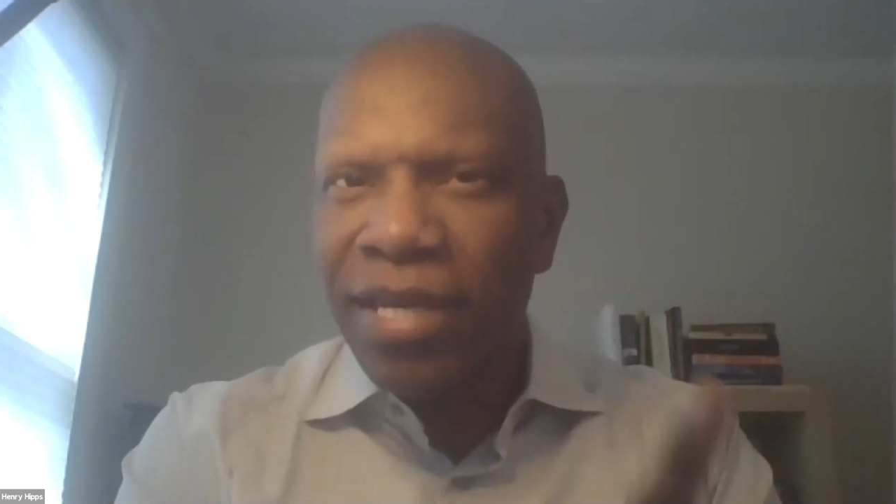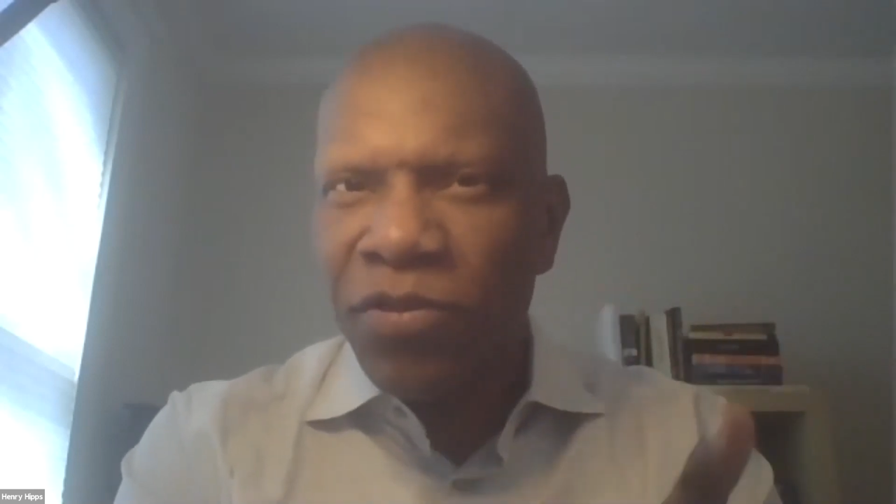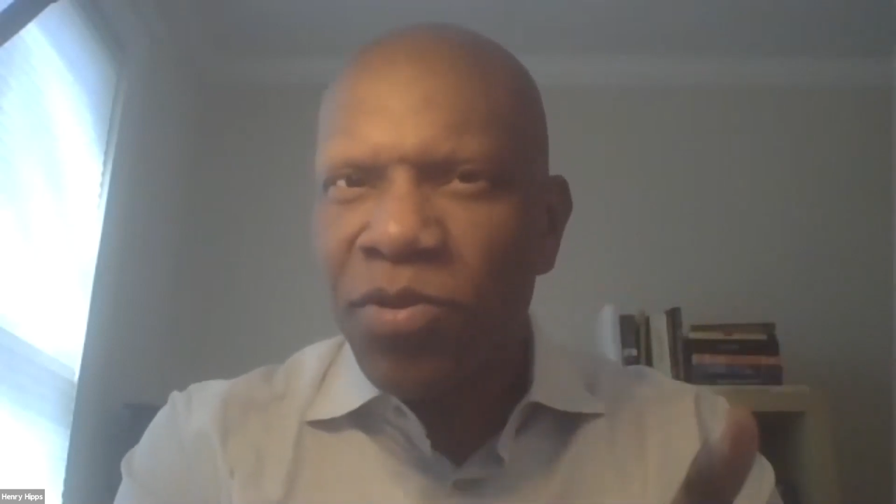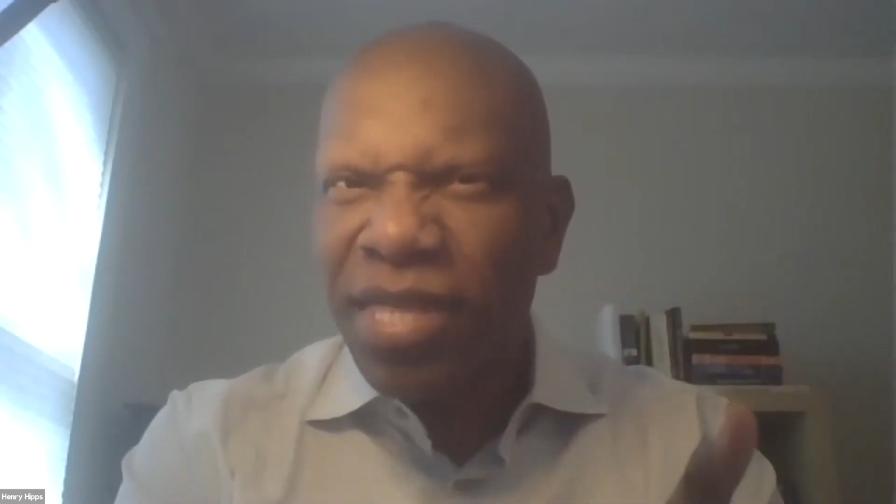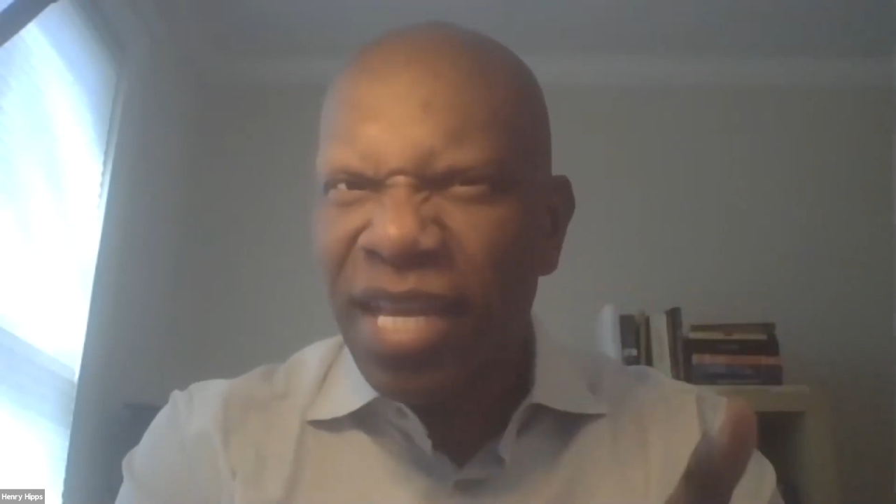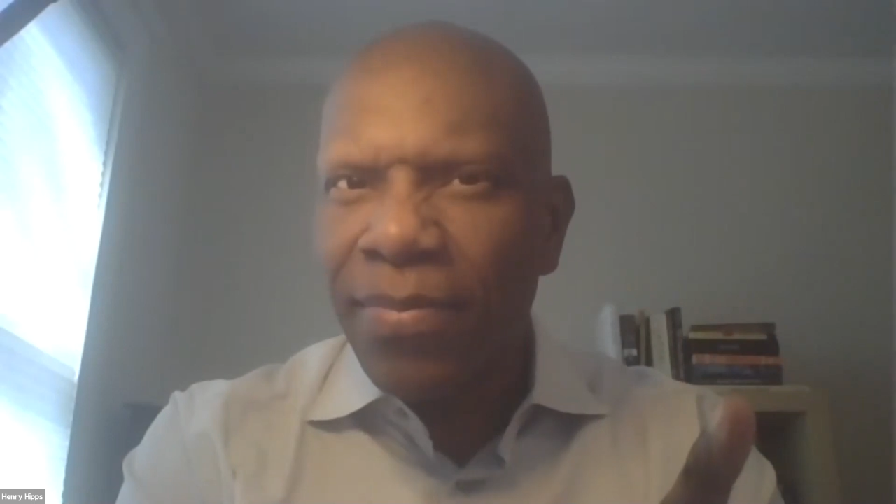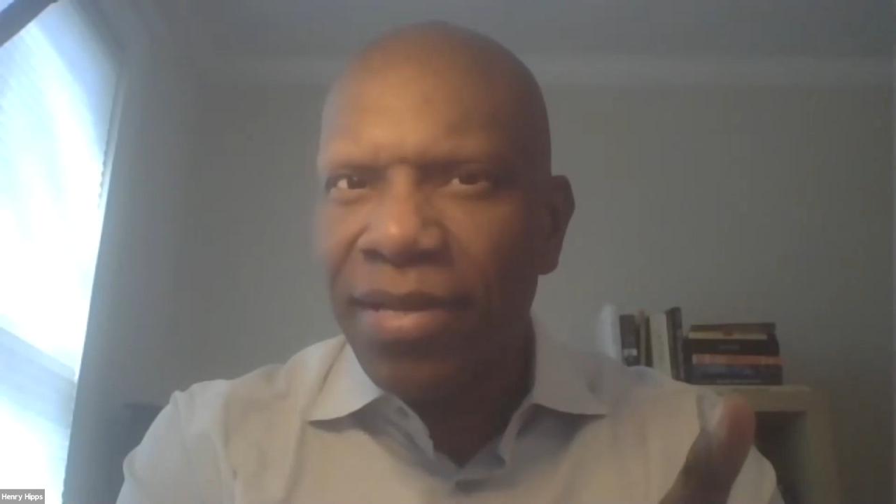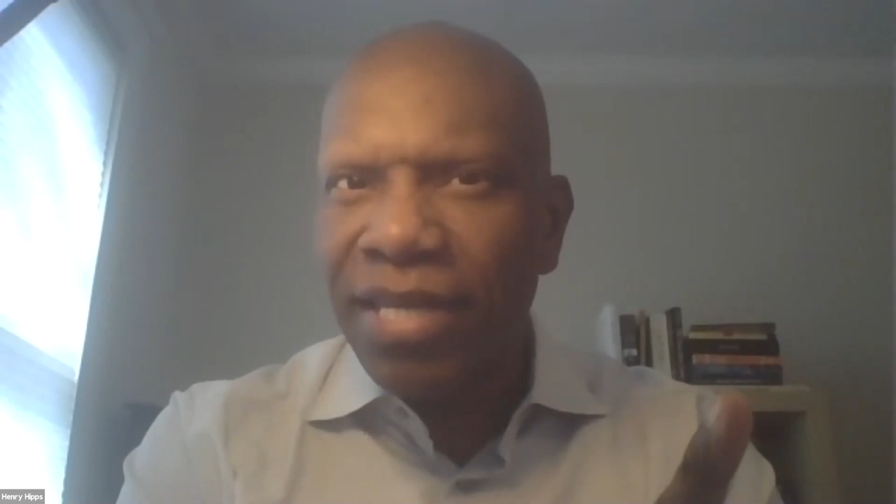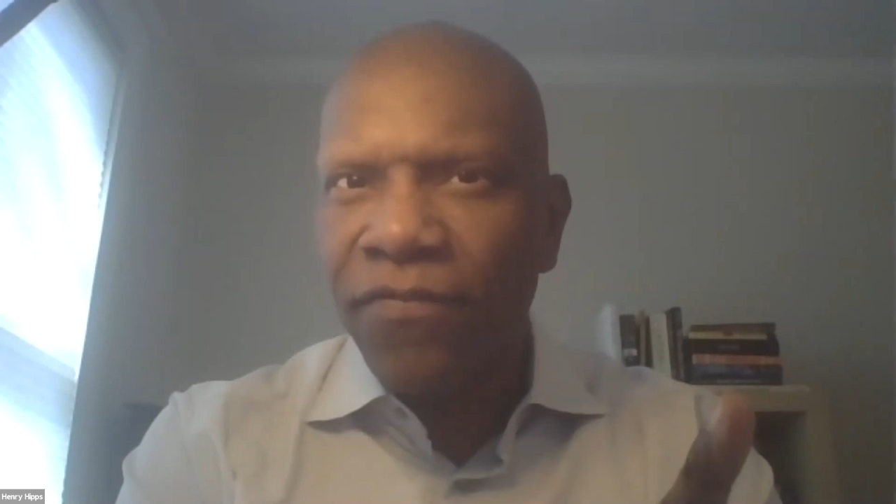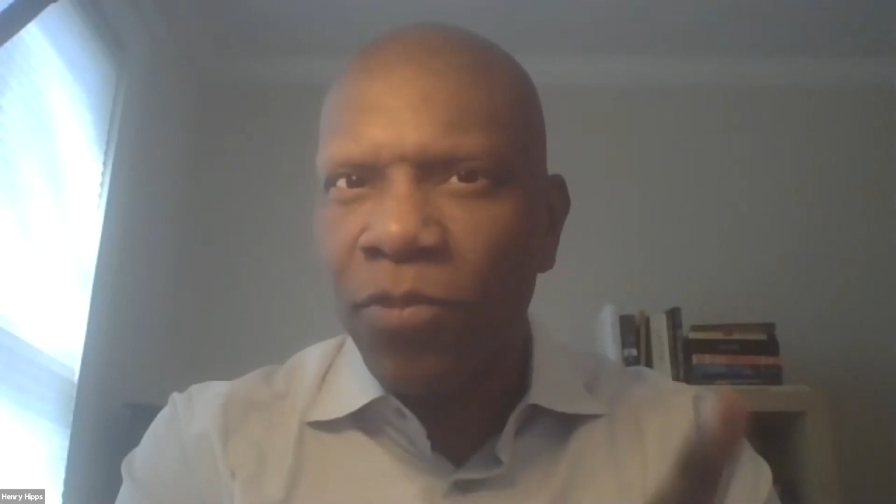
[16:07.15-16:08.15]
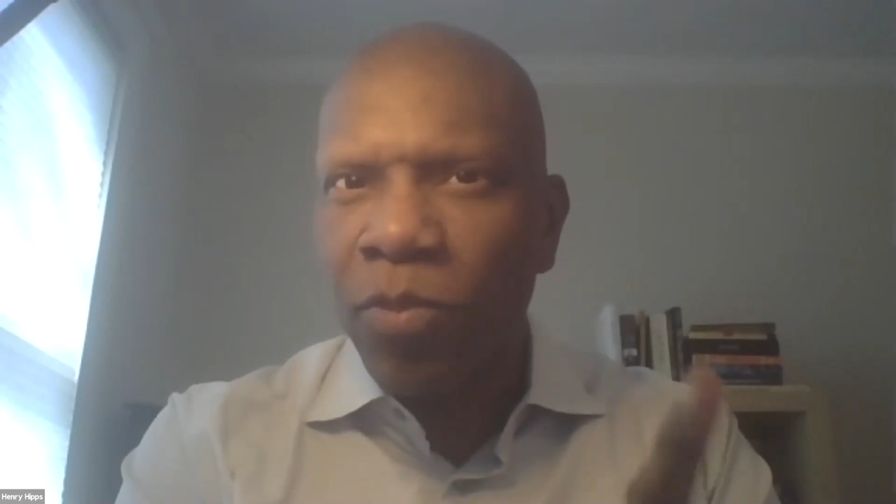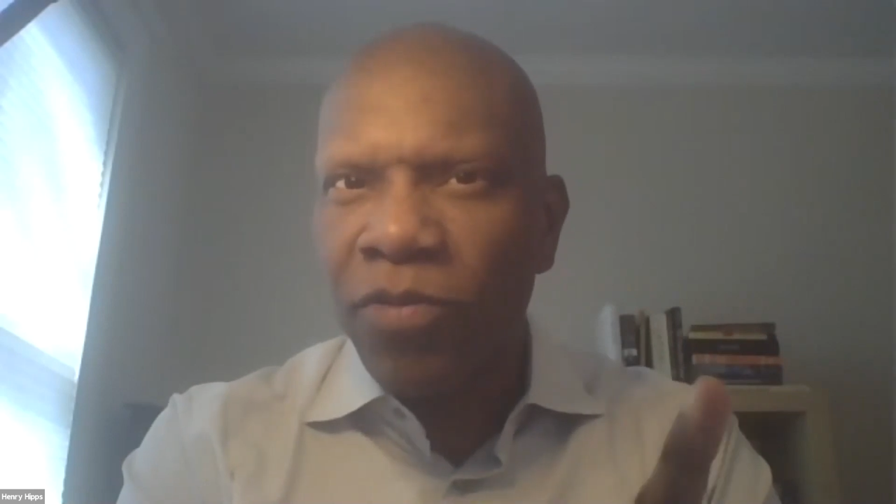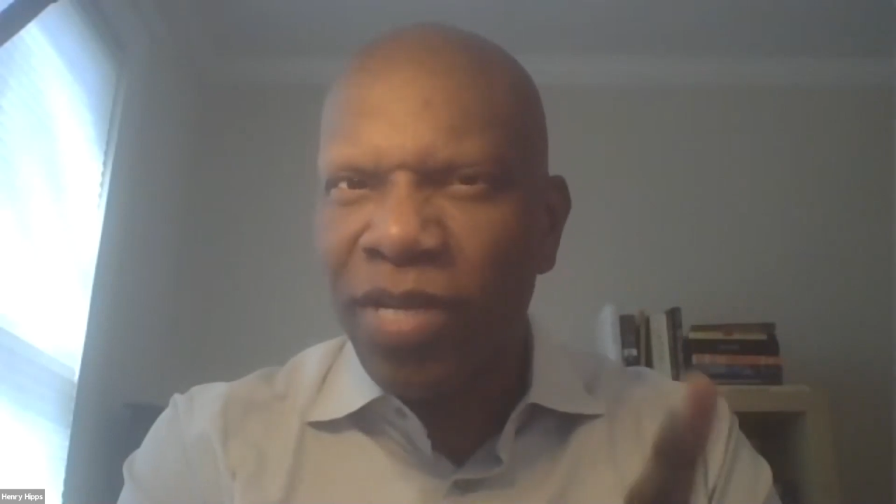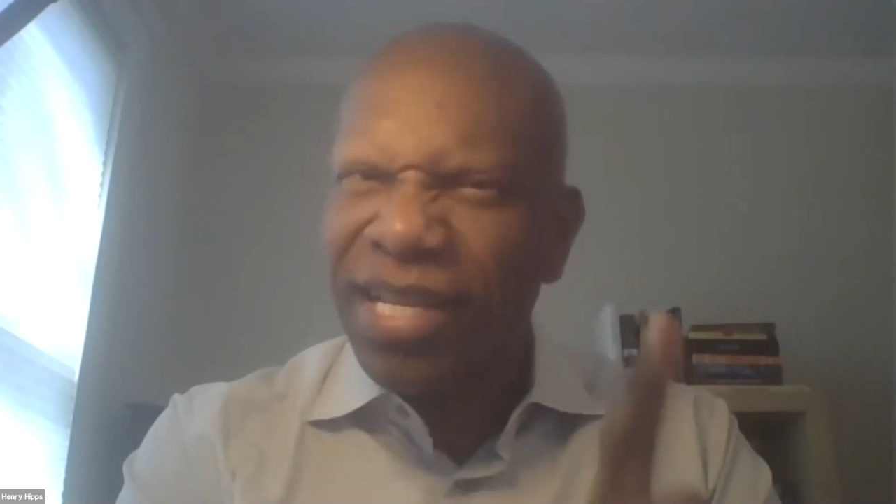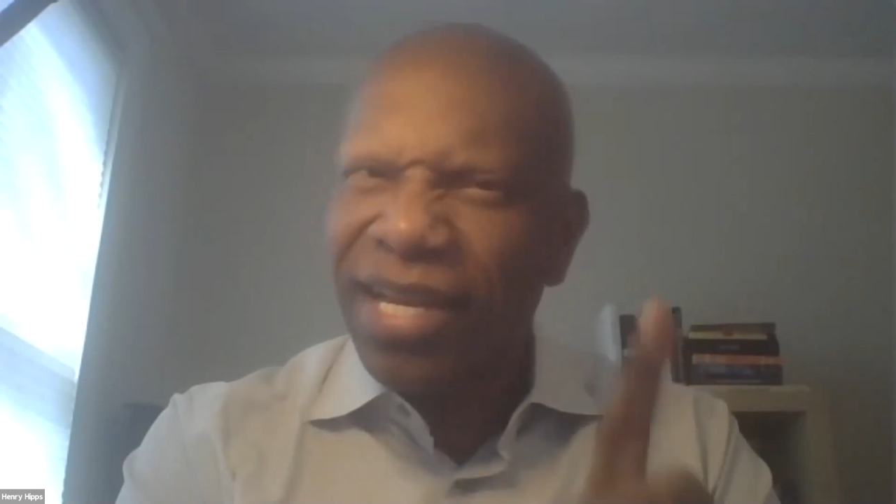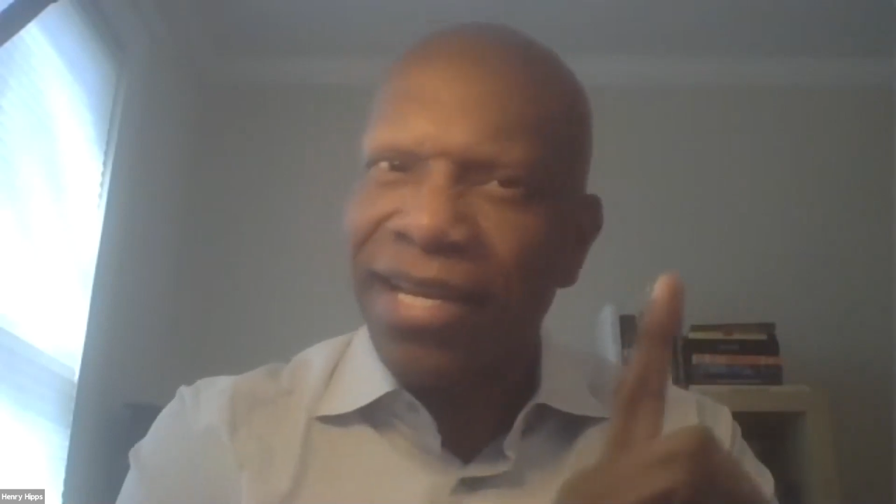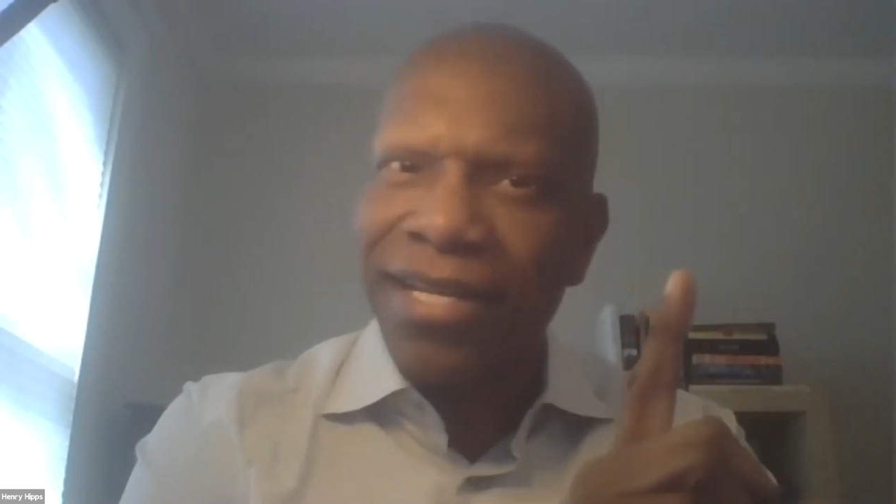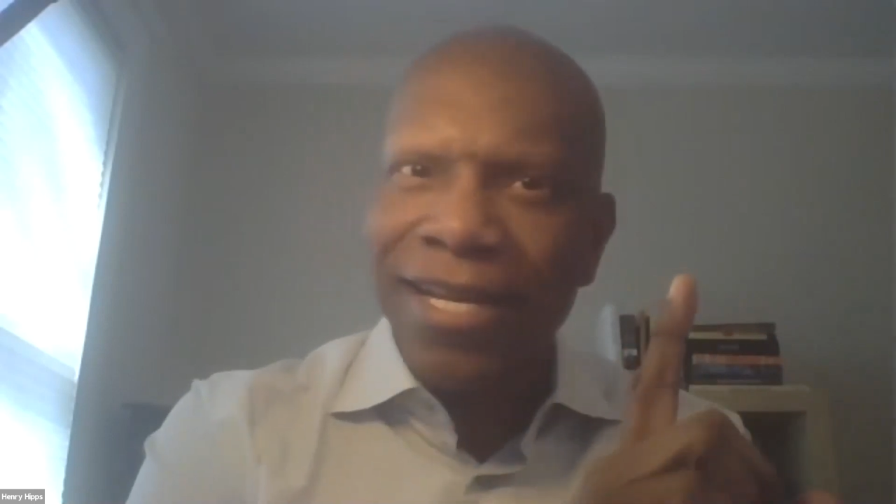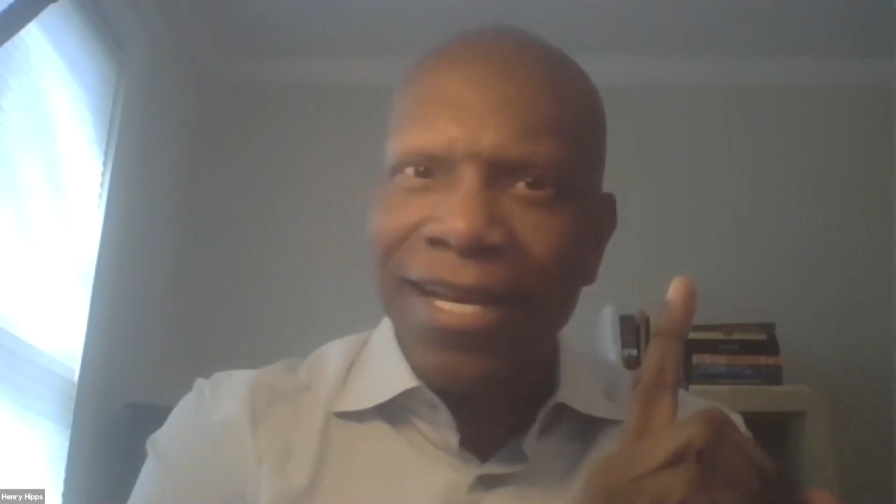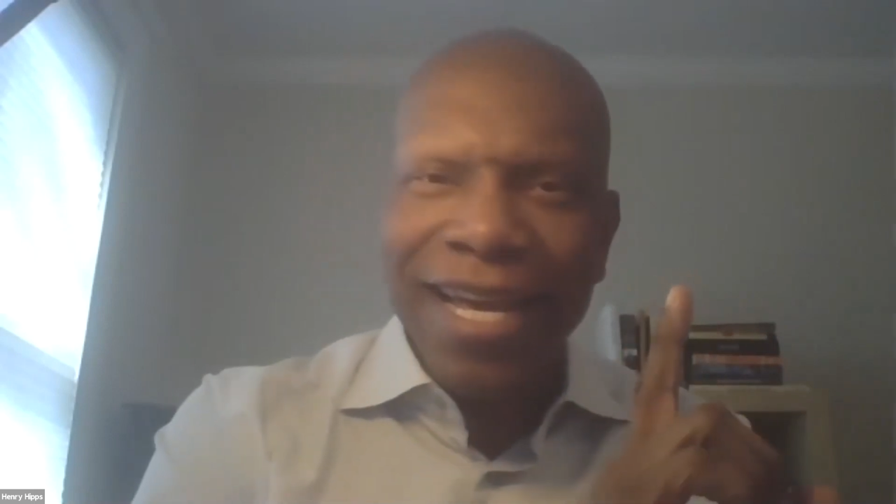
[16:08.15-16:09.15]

If you could think about that for one quick second,